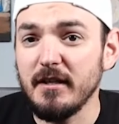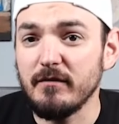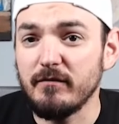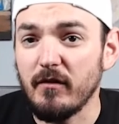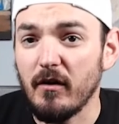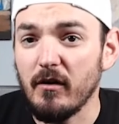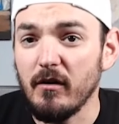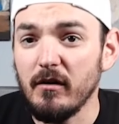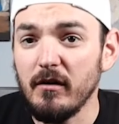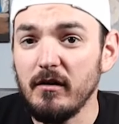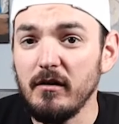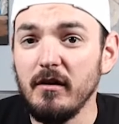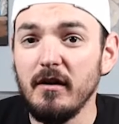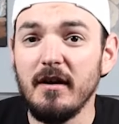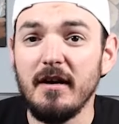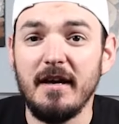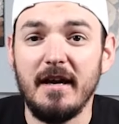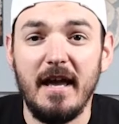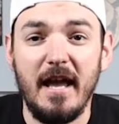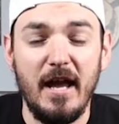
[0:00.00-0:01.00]
CFR
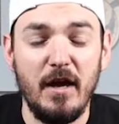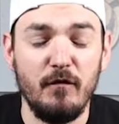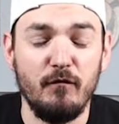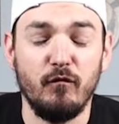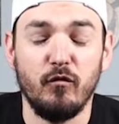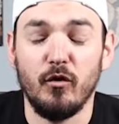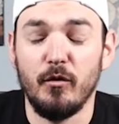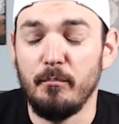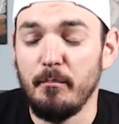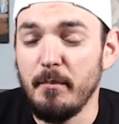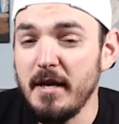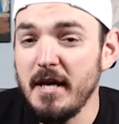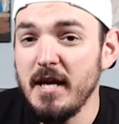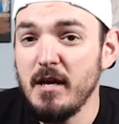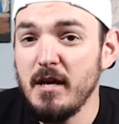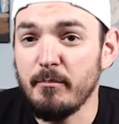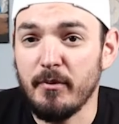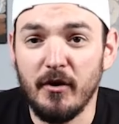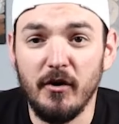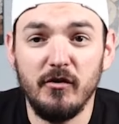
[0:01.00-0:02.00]
and for
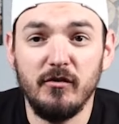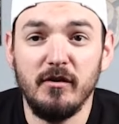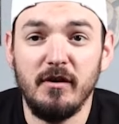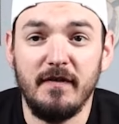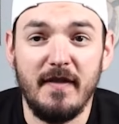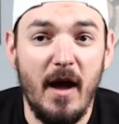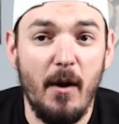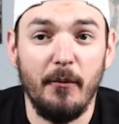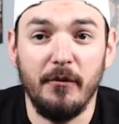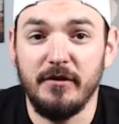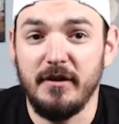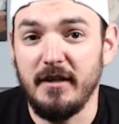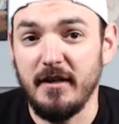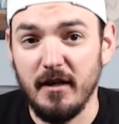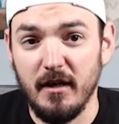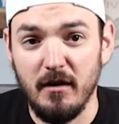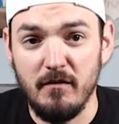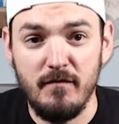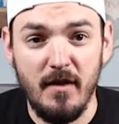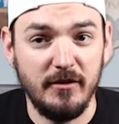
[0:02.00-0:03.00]
me personally, that was
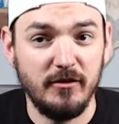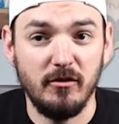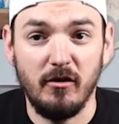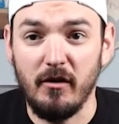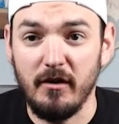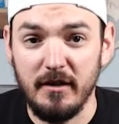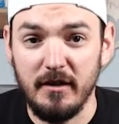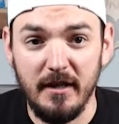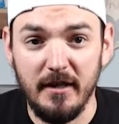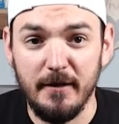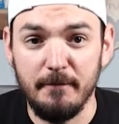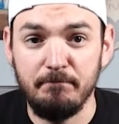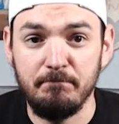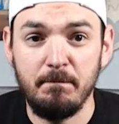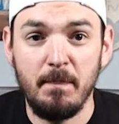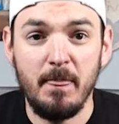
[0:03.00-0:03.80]
enough. That's all I needed.